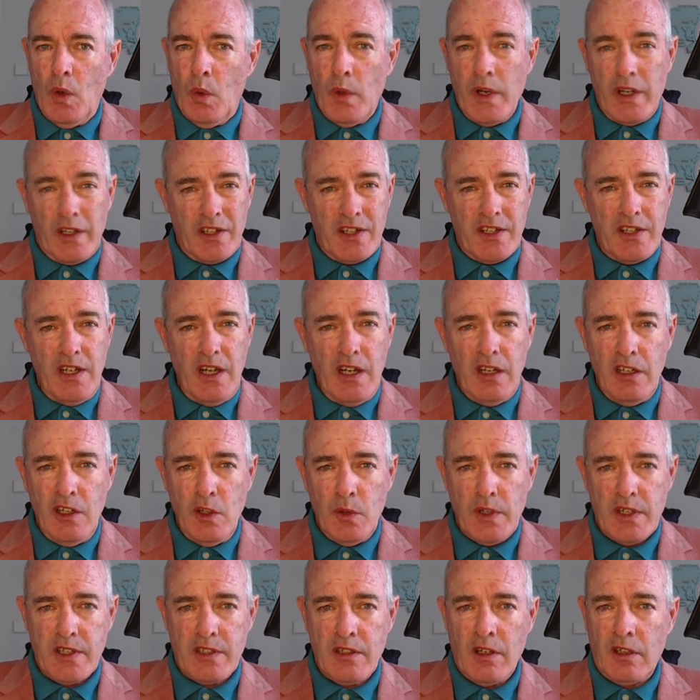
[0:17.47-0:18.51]
We are seeing
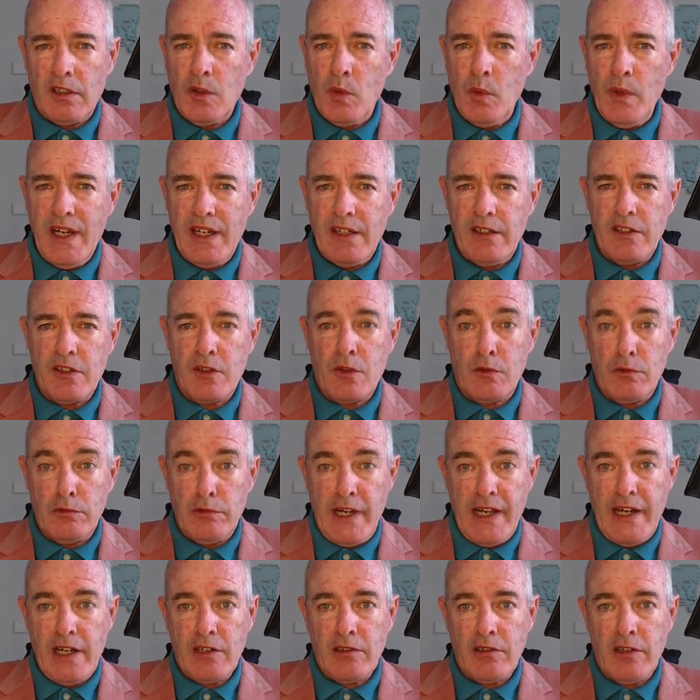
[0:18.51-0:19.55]
US dollar weakness
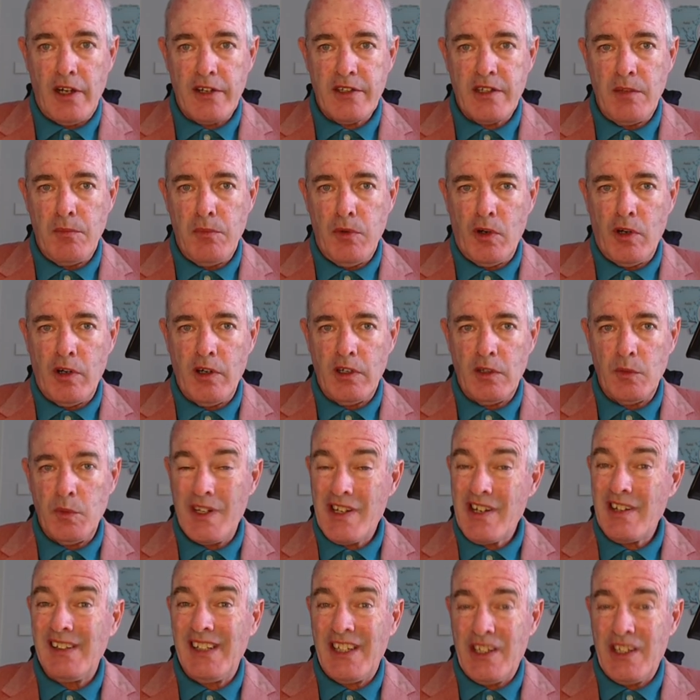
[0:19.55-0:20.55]
right across the board, which,